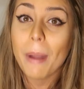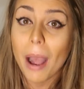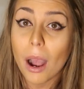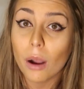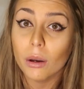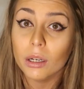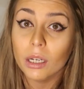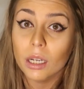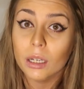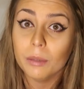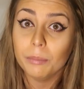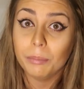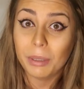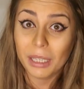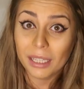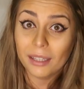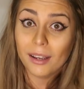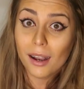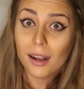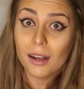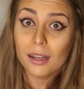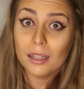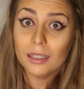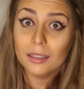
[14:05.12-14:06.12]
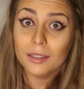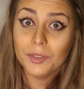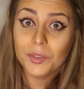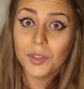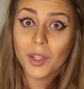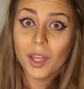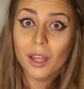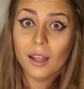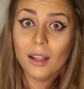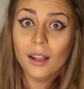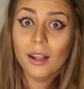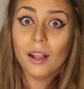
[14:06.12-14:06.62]
about it because
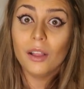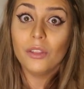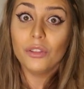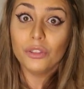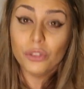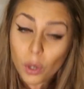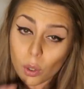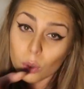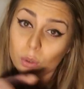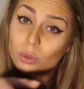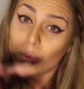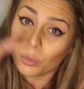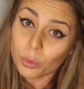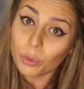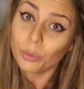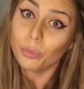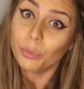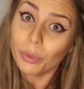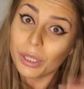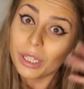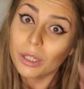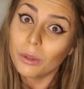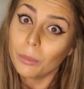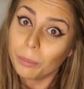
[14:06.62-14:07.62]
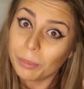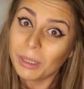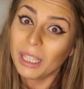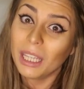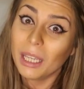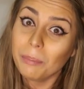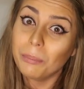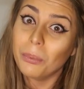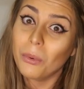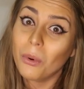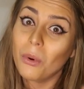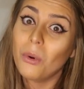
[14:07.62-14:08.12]
those were real
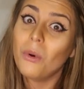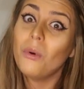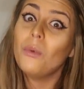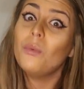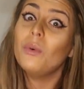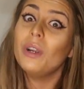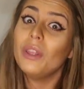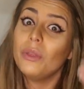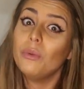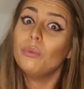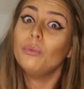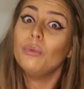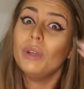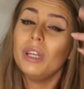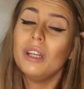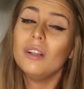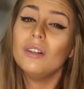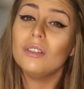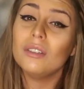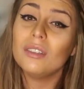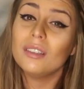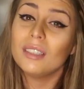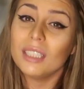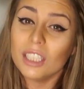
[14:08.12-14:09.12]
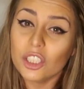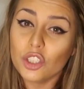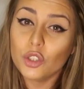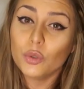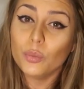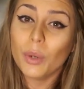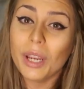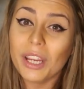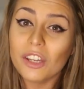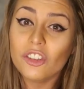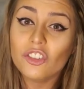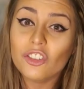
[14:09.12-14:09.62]
people with real
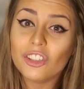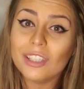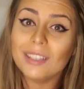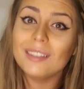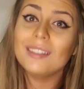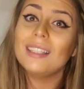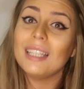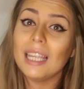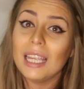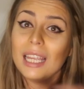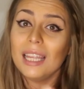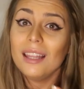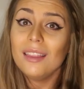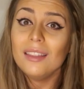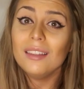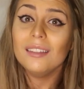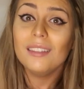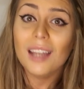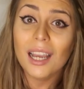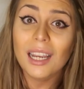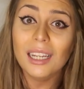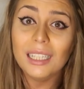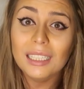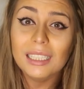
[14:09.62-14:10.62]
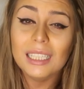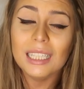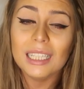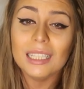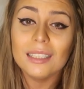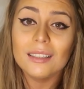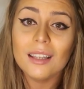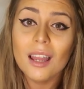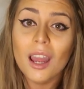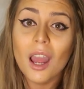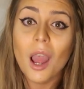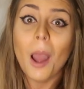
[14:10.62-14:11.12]
situations in the
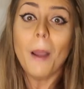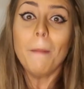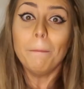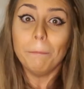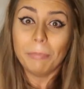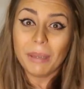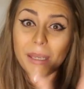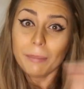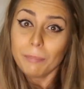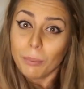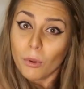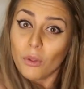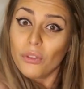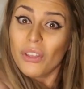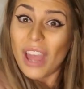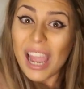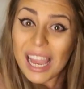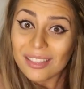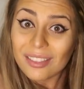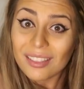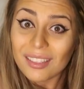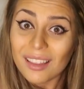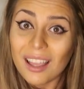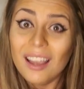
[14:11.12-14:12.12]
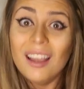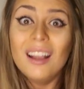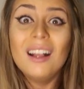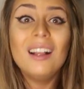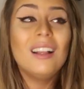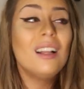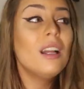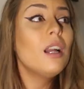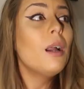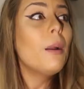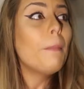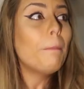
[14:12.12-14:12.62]
90s. People
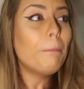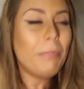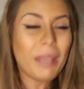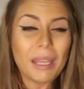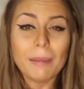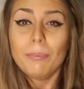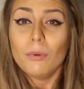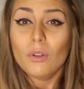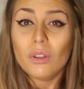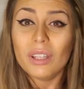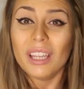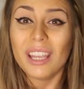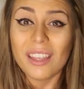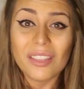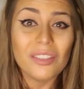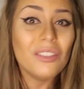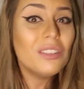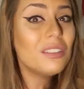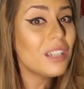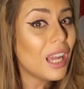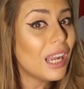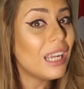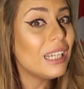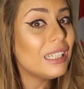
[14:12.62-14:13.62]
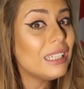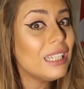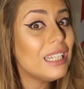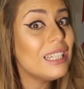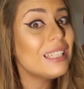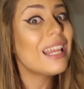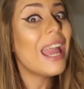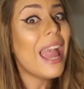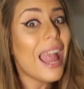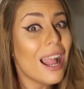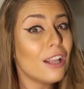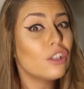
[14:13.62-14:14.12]
in the
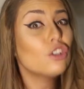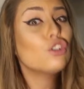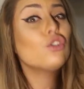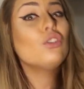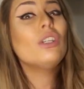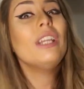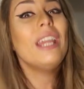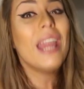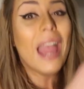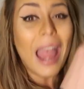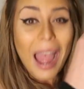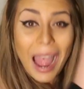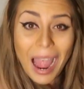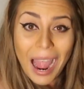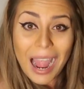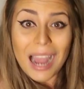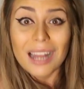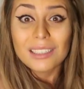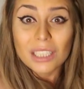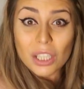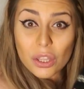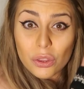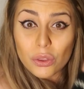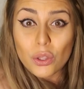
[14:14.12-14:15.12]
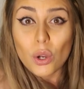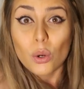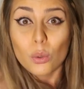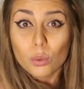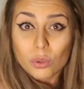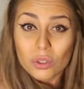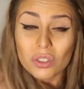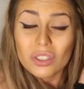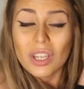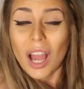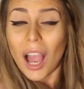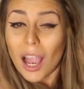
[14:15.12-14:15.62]
90s actually had
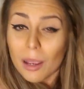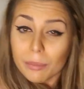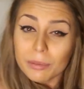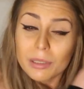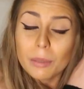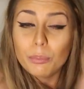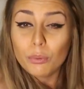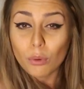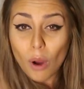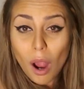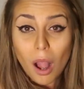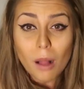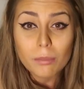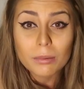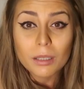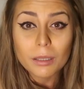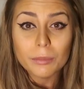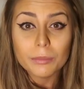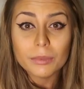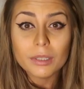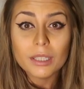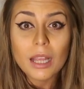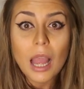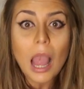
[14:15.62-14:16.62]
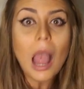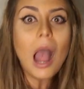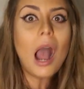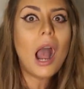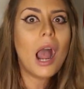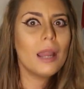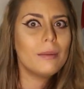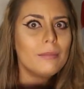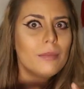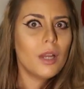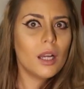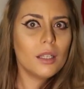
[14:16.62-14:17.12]
those types of problems.
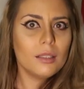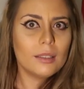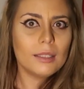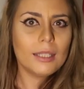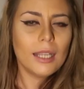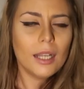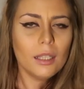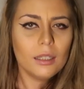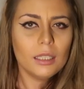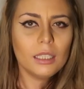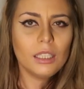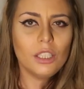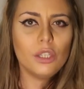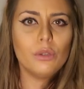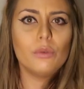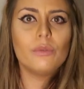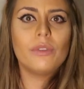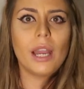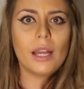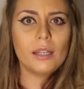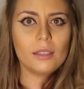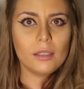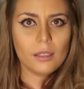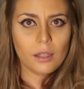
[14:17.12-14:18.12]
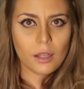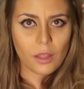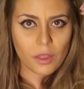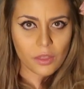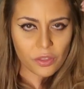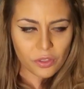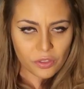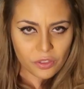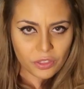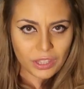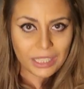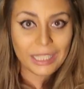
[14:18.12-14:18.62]
I'm not telling you that
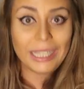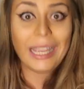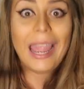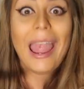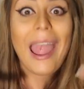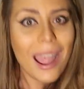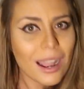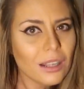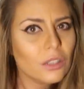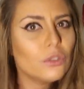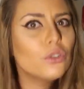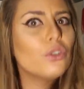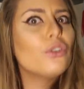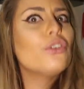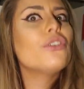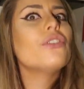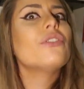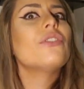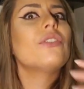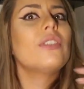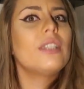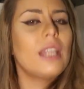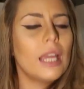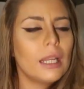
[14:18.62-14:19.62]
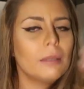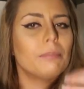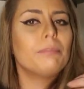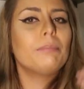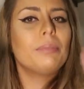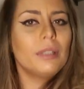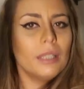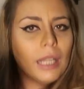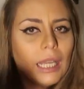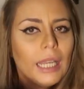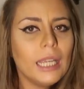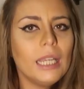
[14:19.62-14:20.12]
the actors that
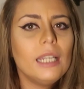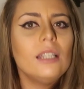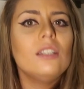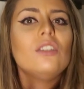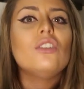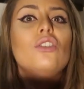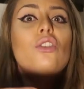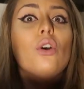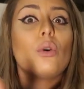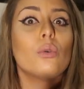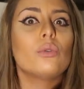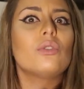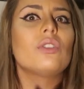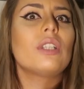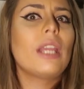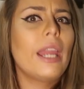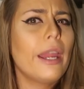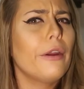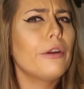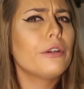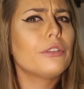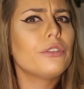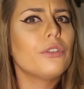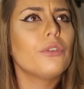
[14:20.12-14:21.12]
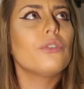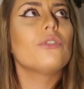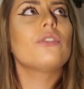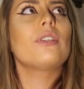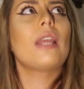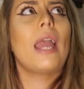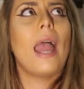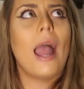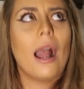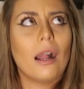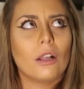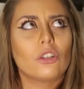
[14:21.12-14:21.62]
played those characters
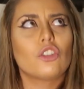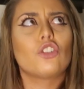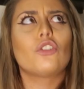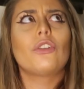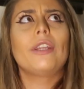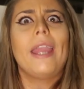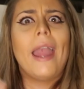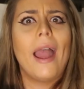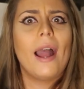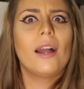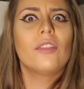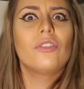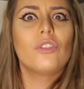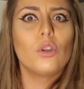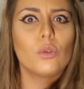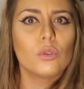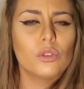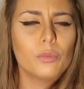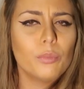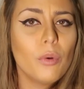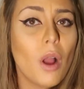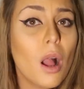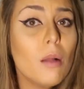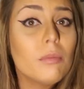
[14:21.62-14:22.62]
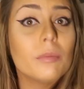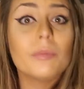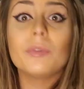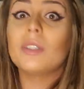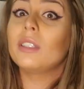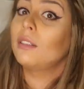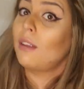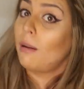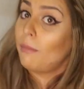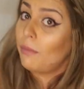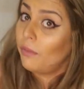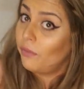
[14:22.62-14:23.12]
actually had those problems.
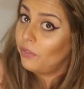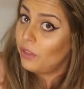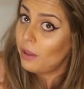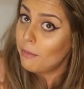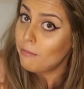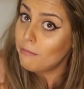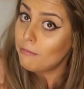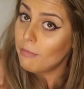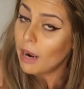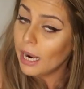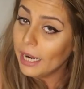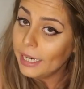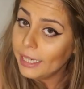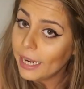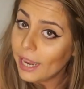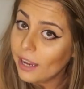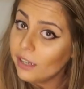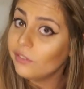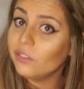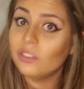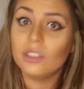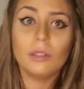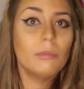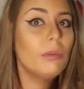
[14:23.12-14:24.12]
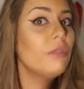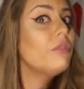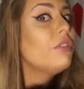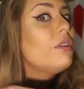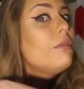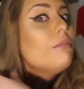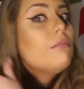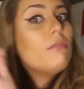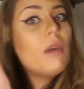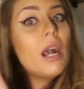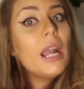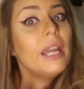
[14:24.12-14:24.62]
Some of them might have, some of
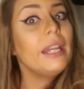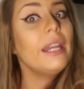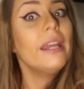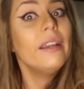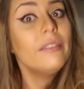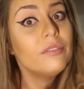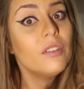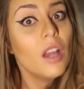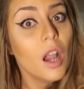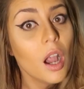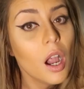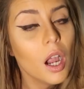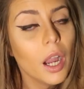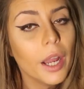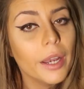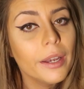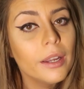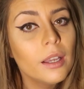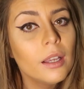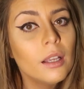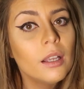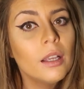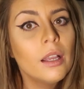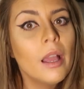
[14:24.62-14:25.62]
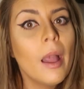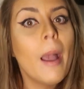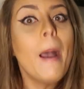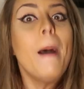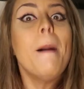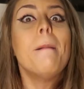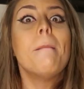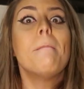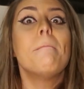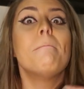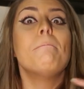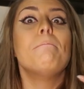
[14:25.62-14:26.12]
them might have not.
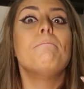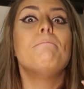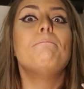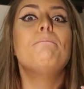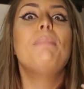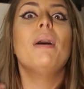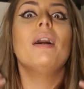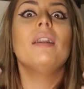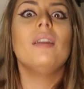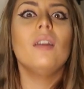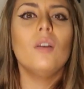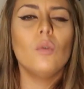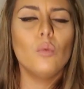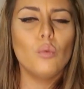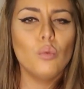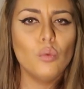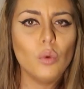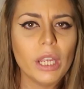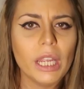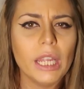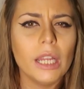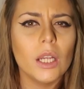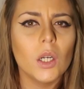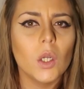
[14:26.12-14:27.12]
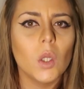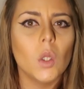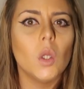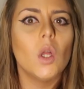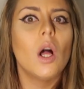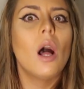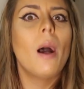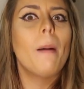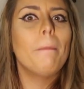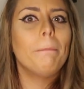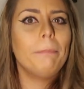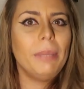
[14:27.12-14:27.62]
But real
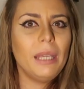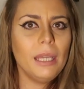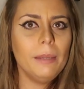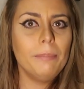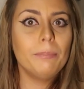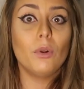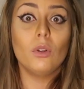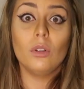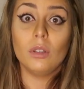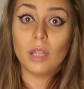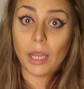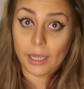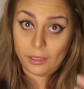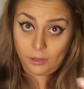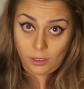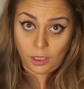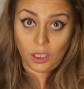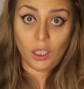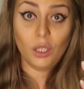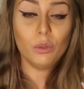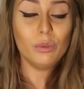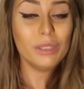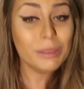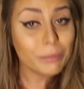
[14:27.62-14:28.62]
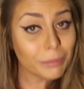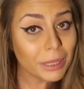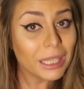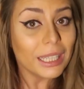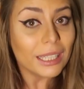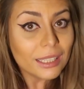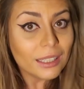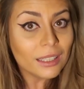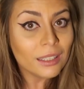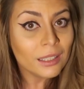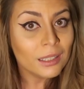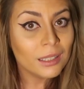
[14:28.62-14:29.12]
people like you and
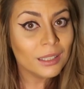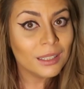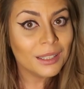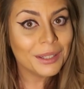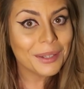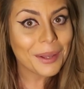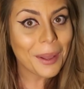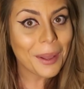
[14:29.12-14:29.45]
me,